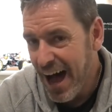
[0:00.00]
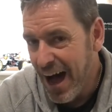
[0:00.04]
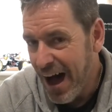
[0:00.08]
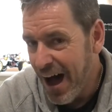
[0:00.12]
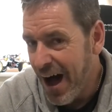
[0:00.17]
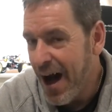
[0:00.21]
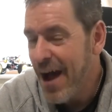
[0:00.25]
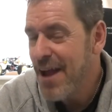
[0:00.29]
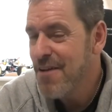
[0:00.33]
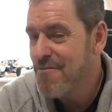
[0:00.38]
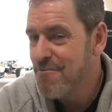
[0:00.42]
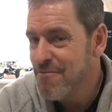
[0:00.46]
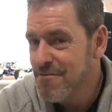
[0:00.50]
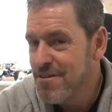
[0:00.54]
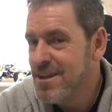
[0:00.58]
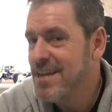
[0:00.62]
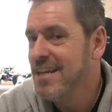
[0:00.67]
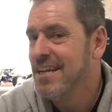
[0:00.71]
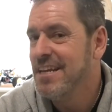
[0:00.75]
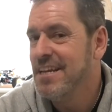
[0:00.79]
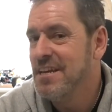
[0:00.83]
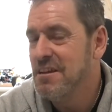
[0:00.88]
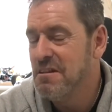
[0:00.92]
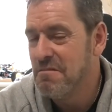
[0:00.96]
I
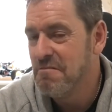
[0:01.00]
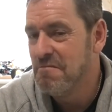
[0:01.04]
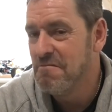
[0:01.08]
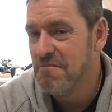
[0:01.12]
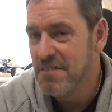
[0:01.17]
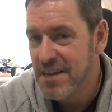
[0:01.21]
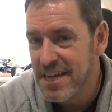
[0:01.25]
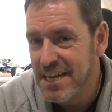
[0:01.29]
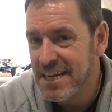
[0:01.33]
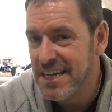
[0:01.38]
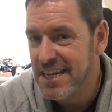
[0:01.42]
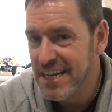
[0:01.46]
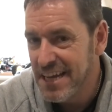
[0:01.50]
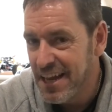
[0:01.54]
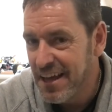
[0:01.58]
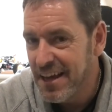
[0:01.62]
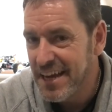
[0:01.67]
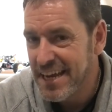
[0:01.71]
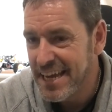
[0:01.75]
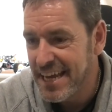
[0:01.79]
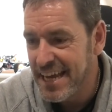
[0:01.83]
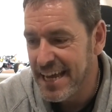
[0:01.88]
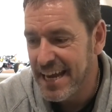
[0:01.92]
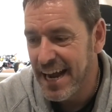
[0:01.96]
really, really
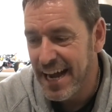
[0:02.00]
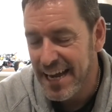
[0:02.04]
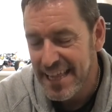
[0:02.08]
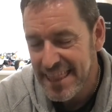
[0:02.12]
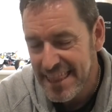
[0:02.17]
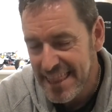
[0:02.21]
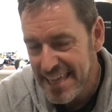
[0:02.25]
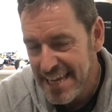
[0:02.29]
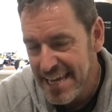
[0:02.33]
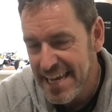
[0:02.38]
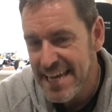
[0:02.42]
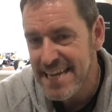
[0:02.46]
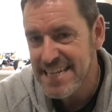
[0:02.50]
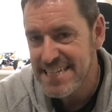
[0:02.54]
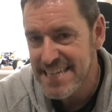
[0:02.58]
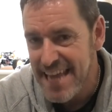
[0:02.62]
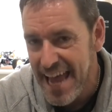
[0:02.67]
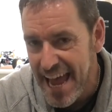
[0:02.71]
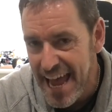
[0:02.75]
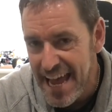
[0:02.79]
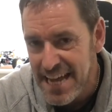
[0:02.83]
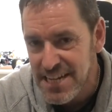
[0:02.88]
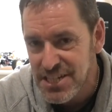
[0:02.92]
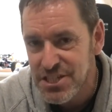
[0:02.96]
like it. I think it's
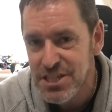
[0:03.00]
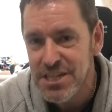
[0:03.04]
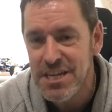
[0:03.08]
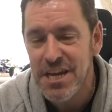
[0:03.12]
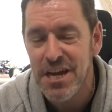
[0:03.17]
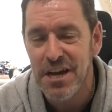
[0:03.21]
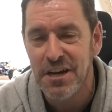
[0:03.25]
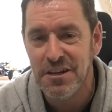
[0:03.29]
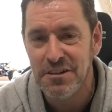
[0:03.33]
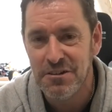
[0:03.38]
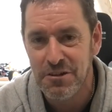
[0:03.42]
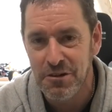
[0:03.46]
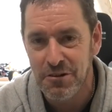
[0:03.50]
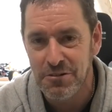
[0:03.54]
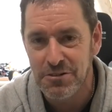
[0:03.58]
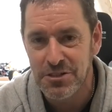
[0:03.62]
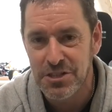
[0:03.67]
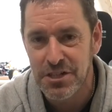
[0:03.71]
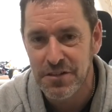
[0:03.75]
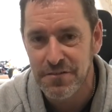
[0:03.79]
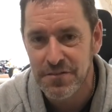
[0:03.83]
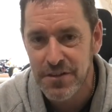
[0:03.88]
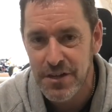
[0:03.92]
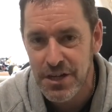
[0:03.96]
edgy and
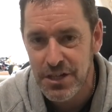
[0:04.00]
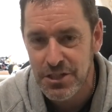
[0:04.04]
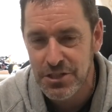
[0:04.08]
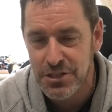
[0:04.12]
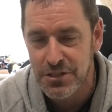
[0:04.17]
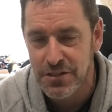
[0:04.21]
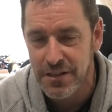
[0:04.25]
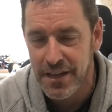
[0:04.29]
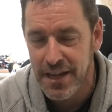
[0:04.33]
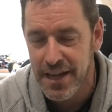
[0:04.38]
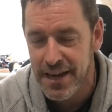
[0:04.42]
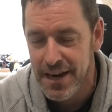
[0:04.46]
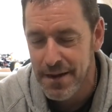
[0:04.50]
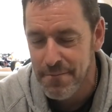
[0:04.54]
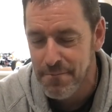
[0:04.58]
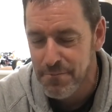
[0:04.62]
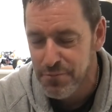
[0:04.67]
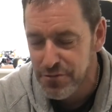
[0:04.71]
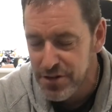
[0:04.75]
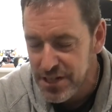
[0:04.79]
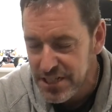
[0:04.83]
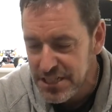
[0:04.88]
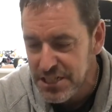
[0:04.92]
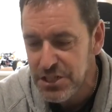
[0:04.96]
controversial, and I'm
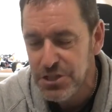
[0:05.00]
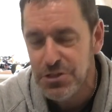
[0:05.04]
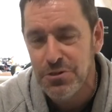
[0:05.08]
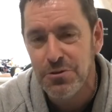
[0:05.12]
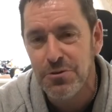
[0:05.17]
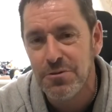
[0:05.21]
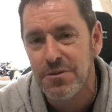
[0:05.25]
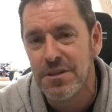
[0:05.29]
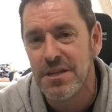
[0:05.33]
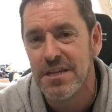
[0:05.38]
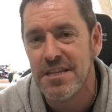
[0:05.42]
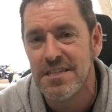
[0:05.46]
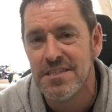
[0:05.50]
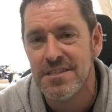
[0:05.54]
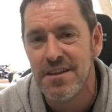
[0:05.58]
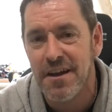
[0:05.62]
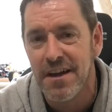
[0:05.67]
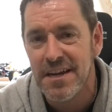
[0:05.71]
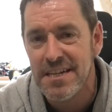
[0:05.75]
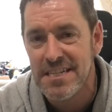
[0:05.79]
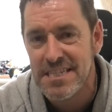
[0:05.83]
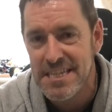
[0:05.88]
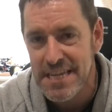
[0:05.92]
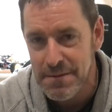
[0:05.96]
pretty sure the
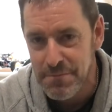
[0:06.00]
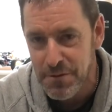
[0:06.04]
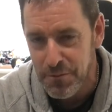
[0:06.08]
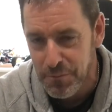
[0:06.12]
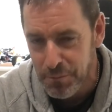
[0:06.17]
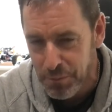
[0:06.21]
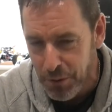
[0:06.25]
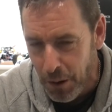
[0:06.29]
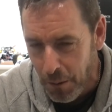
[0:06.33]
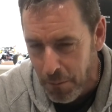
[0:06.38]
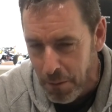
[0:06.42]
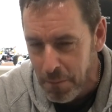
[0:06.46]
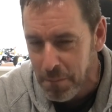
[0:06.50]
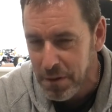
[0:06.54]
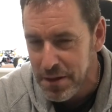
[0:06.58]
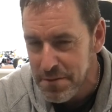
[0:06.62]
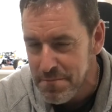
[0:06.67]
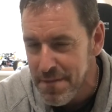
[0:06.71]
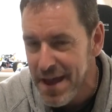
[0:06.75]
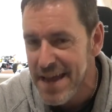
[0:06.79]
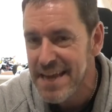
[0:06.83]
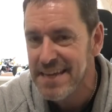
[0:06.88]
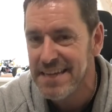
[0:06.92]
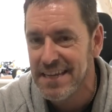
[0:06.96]
design team have probably
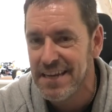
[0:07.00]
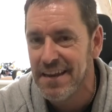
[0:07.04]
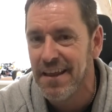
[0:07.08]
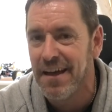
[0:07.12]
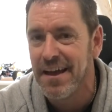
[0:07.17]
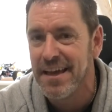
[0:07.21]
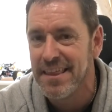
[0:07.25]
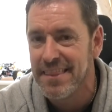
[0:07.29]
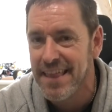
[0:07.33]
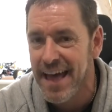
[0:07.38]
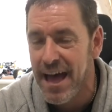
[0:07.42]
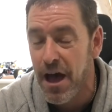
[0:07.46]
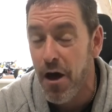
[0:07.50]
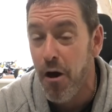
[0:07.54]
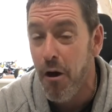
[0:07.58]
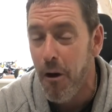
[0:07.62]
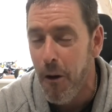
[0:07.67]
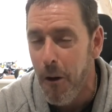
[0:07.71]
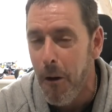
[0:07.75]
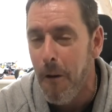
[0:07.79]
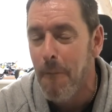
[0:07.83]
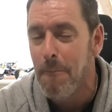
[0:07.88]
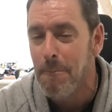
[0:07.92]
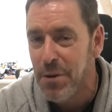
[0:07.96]
made it like that
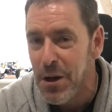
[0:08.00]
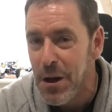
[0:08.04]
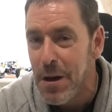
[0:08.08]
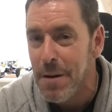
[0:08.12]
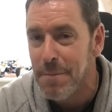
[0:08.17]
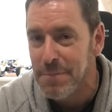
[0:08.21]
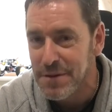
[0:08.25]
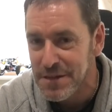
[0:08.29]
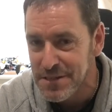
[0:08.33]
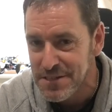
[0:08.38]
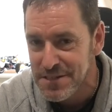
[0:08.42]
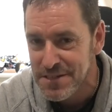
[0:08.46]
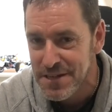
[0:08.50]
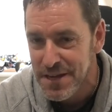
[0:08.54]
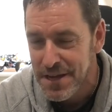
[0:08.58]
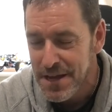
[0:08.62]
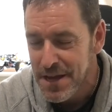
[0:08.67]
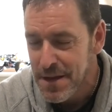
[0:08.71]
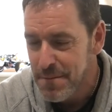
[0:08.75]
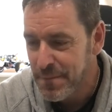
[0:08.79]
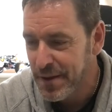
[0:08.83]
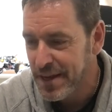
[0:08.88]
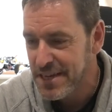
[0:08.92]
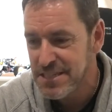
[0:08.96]
on purpose,
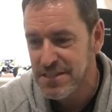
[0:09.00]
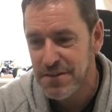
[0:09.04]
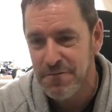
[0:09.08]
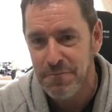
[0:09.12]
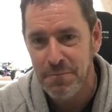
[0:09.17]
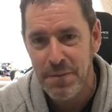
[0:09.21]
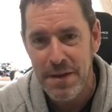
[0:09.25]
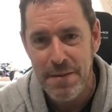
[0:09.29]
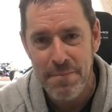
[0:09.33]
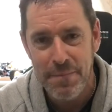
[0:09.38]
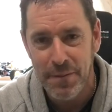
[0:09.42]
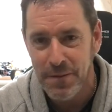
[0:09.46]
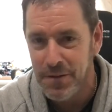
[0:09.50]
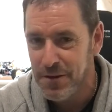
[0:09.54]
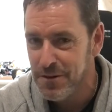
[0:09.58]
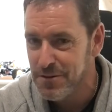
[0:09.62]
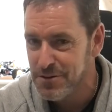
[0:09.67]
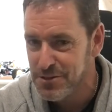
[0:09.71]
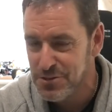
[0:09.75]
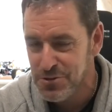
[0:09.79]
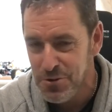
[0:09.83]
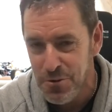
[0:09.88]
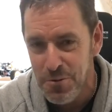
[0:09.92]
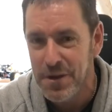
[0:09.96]
because if people
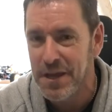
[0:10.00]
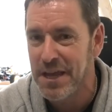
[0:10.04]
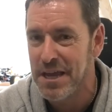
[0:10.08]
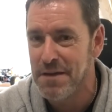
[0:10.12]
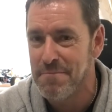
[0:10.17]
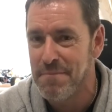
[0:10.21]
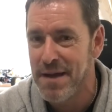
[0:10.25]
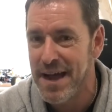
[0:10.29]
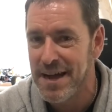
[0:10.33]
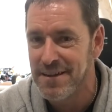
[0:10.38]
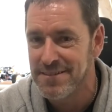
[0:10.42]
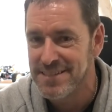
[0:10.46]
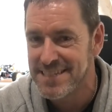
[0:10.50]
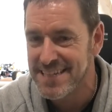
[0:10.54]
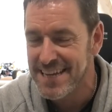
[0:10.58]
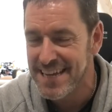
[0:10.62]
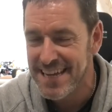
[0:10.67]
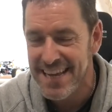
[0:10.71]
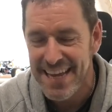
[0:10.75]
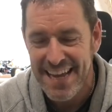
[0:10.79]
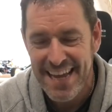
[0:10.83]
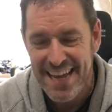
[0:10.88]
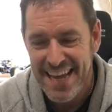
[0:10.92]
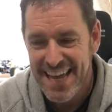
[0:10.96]
aren't talking about
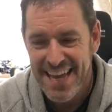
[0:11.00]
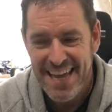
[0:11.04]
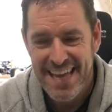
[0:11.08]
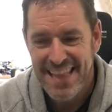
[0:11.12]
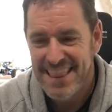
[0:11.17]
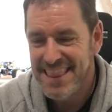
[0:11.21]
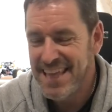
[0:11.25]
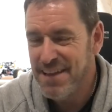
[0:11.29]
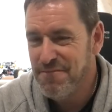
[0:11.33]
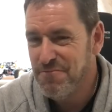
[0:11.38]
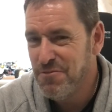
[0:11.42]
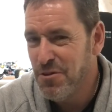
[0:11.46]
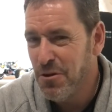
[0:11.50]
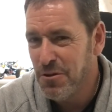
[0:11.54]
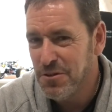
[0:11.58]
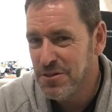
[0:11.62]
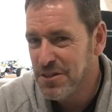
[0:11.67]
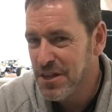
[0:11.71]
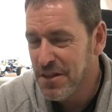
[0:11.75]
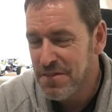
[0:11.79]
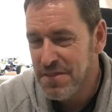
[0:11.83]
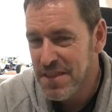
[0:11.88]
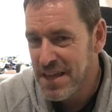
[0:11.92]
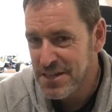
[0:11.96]
it, they've not
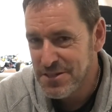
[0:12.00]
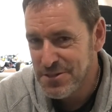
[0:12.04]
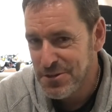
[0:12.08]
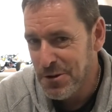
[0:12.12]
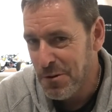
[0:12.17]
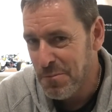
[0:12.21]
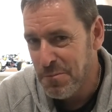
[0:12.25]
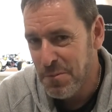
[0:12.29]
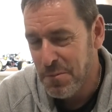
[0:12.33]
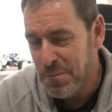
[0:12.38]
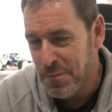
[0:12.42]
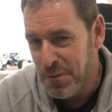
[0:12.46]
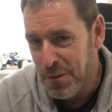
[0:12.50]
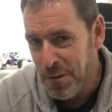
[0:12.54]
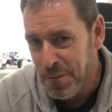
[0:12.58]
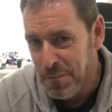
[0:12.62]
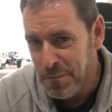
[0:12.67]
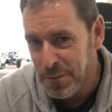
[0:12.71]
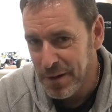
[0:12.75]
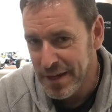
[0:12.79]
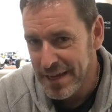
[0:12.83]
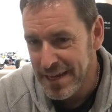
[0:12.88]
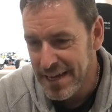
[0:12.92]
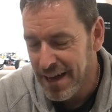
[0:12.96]
done their job
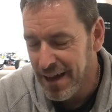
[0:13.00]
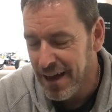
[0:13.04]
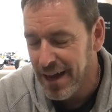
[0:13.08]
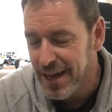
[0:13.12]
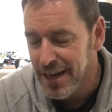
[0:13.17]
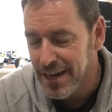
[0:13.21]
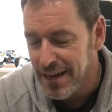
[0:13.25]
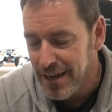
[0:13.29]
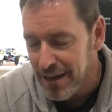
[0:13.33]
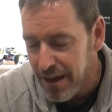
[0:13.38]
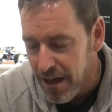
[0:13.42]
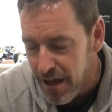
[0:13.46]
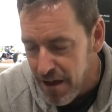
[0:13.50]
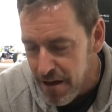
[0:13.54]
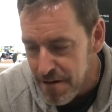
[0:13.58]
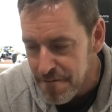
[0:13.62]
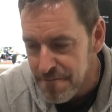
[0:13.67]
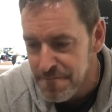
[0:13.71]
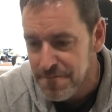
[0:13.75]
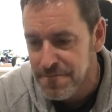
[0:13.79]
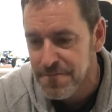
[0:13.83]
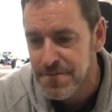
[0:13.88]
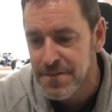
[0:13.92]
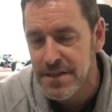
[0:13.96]
properly. I
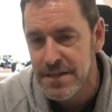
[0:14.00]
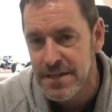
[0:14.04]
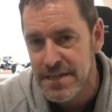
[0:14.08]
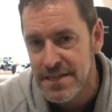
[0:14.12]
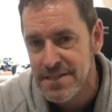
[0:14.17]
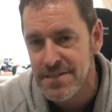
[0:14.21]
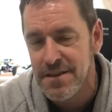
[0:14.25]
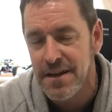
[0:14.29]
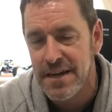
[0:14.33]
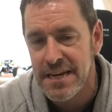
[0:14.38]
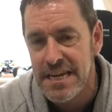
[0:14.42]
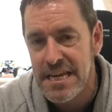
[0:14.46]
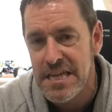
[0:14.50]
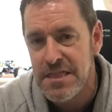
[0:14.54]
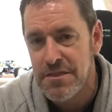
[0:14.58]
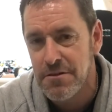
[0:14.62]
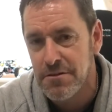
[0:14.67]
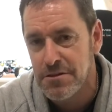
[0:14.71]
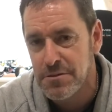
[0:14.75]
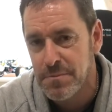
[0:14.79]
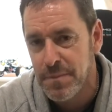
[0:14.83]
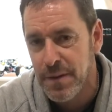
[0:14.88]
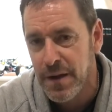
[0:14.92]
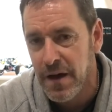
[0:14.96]
love the design
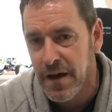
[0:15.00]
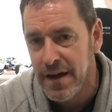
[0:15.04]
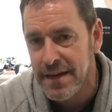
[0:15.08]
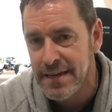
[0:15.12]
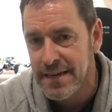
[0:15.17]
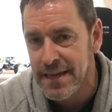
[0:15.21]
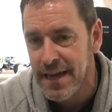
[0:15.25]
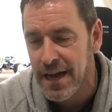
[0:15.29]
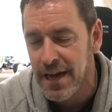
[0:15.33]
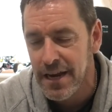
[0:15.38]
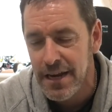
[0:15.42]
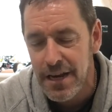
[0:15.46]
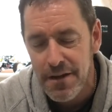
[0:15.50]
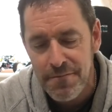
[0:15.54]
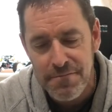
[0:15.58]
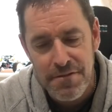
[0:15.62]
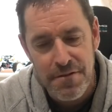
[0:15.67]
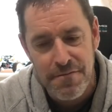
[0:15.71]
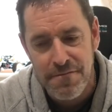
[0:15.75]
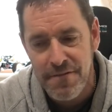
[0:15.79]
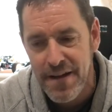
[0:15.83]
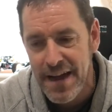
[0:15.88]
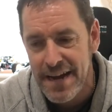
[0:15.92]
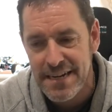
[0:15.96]
ethos behind it. I love the
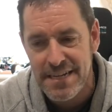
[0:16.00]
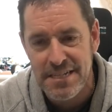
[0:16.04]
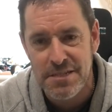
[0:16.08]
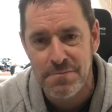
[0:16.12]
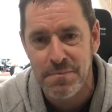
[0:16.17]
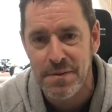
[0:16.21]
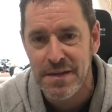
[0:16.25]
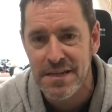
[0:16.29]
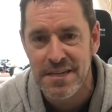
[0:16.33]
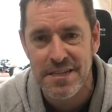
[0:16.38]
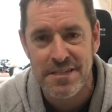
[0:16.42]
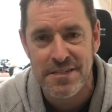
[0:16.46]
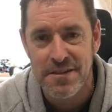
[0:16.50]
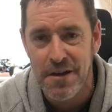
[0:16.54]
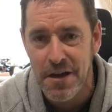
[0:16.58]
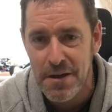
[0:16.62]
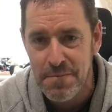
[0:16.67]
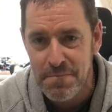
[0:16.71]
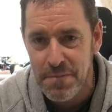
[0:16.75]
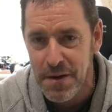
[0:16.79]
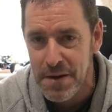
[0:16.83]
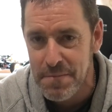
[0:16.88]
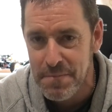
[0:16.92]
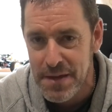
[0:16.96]
fact it's been
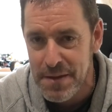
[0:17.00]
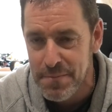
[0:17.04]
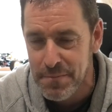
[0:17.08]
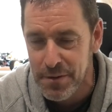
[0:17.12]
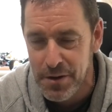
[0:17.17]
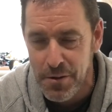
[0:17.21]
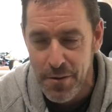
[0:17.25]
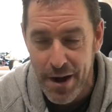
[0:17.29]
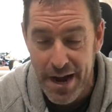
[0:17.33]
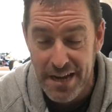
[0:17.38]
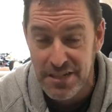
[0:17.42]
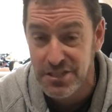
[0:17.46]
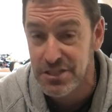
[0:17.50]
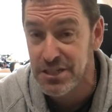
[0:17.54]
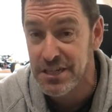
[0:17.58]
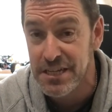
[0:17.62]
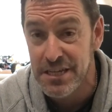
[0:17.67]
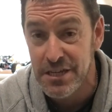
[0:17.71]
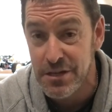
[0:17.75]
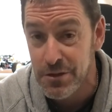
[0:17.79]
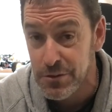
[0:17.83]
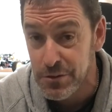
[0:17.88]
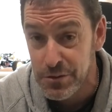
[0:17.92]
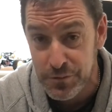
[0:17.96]
designed by people who actually
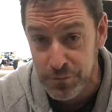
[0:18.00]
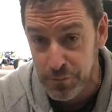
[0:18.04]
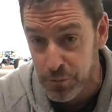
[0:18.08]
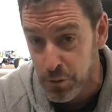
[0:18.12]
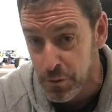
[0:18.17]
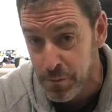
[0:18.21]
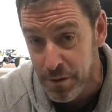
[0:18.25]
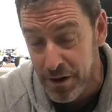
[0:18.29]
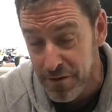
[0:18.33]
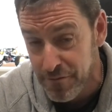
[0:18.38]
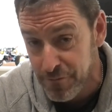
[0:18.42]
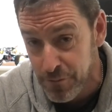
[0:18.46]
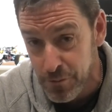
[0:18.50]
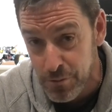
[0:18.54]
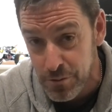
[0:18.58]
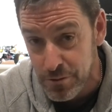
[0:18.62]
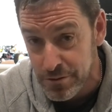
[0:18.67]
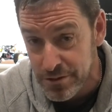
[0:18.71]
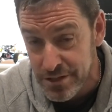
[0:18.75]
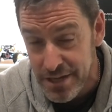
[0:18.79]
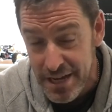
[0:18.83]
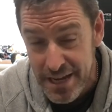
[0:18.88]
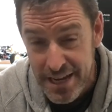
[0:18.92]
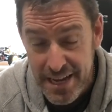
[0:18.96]
use
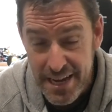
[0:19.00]
4x4s.